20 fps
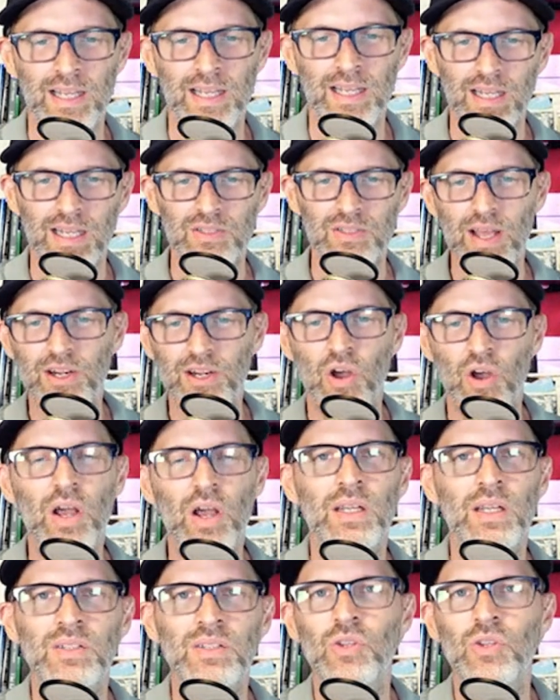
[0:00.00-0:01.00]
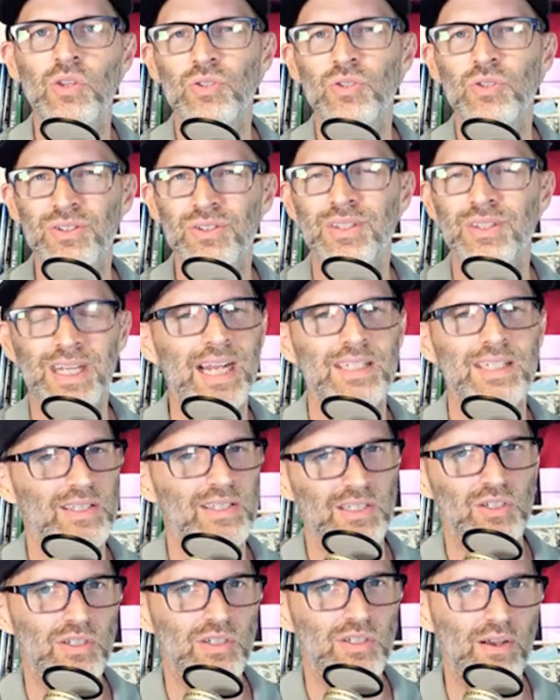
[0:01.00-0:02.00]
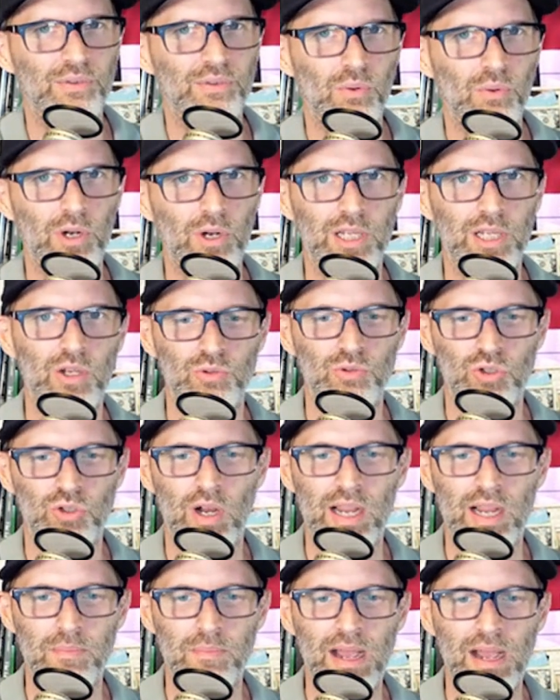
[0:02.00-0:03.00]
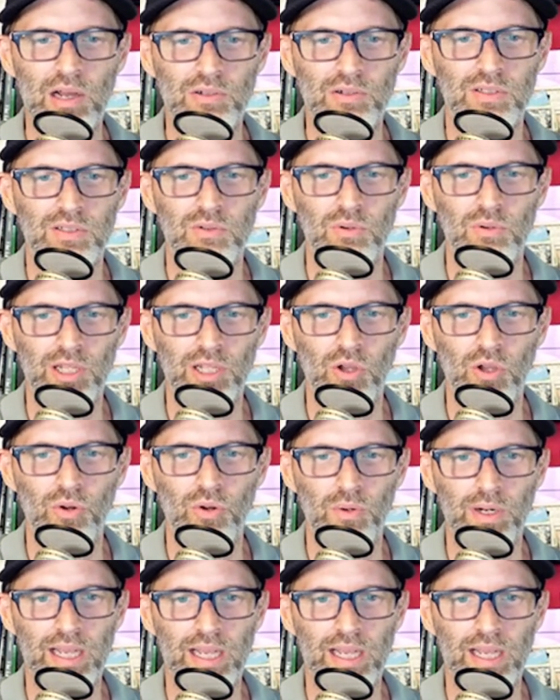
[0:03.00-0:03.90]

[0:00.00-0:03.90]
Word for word: So I don't know. It, those are the kinds of things you definitely want to go try them out. You want to go yeah. to an